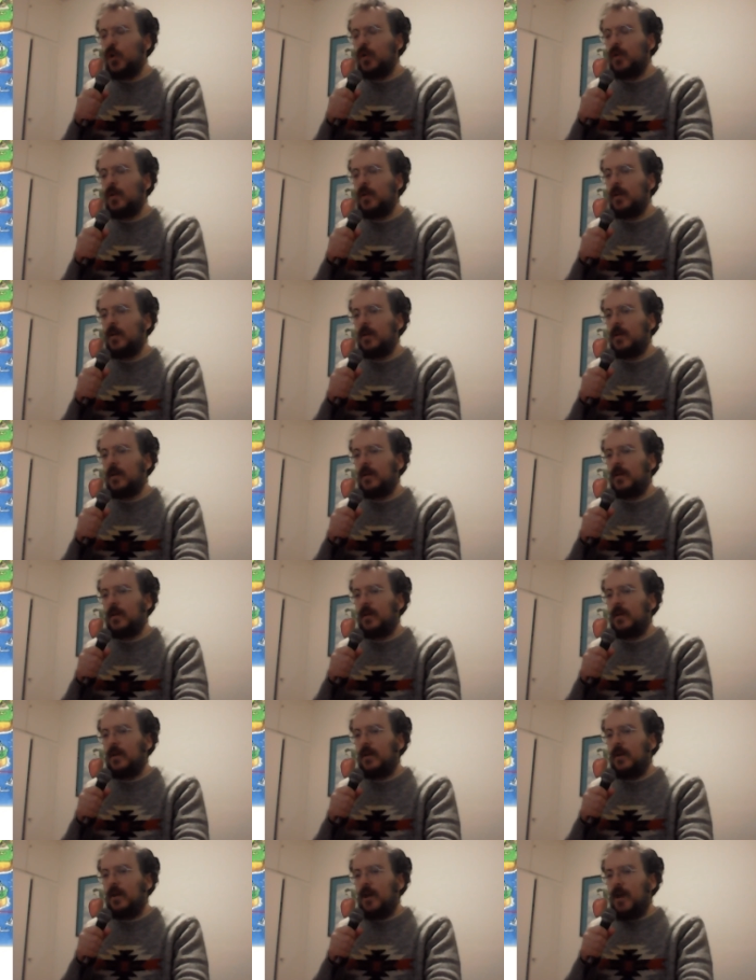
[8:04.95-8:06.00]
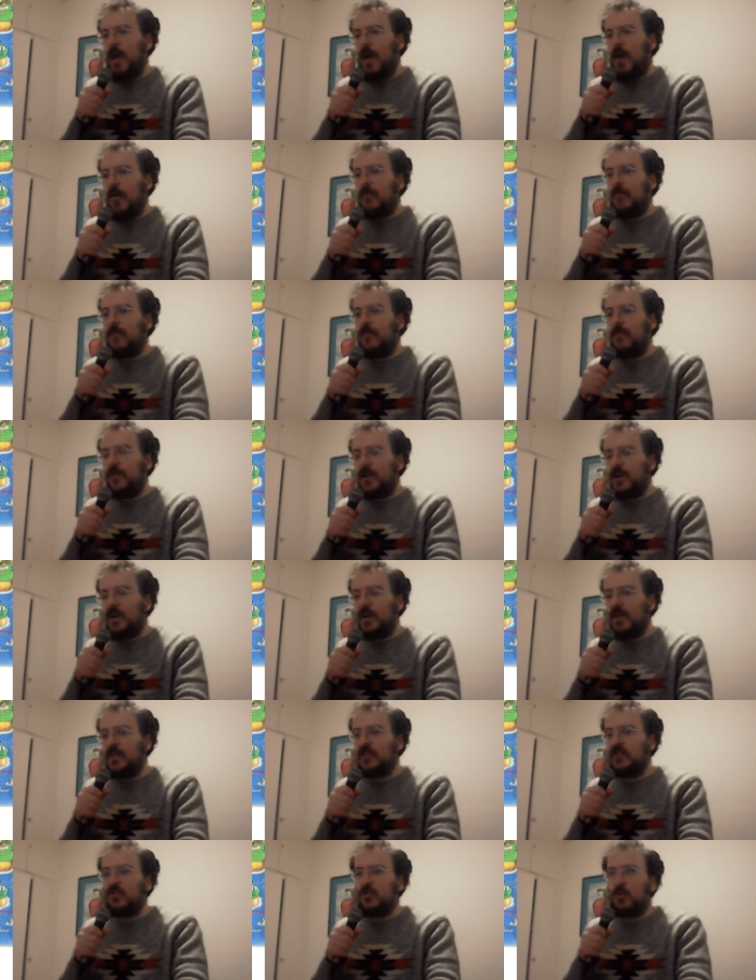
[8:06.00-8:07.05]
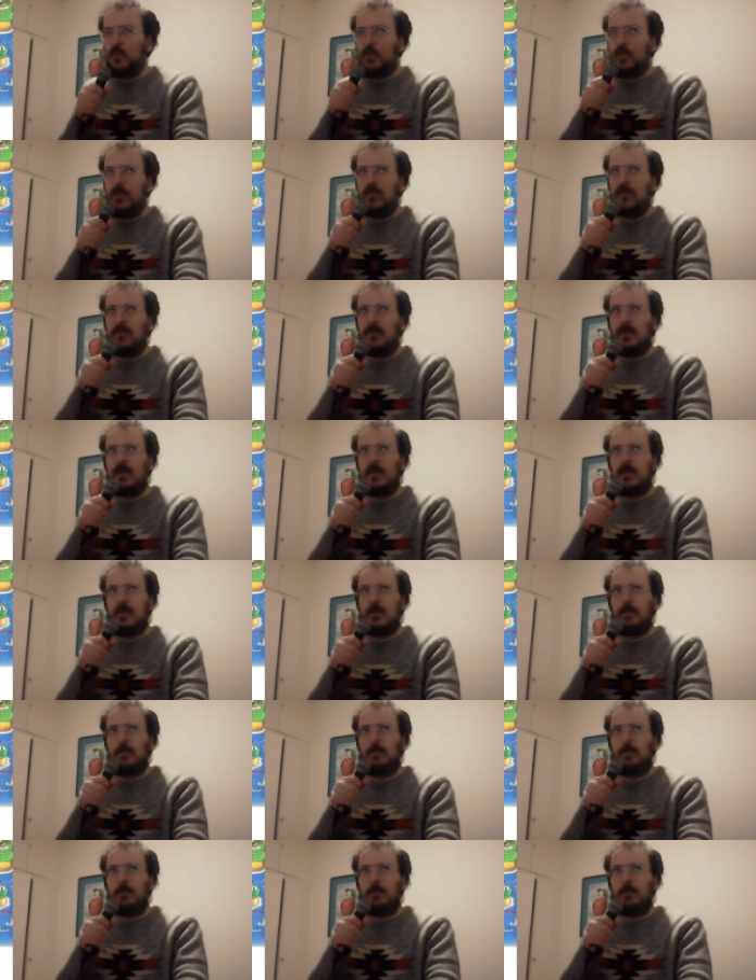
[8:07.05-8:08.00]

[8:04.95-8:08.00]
good for a sort of